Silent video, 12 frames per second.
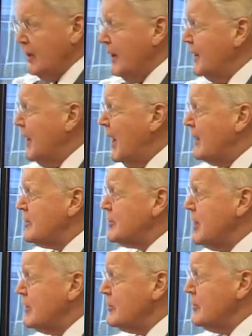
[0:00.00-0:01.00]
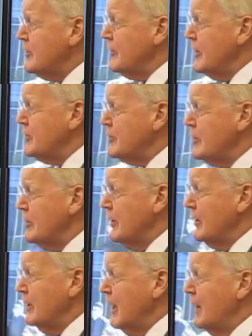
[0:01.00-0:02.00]
can access this
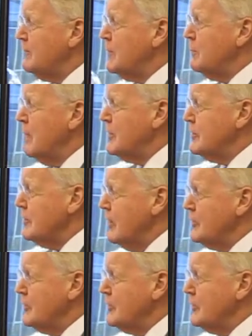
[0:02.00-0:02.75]
information.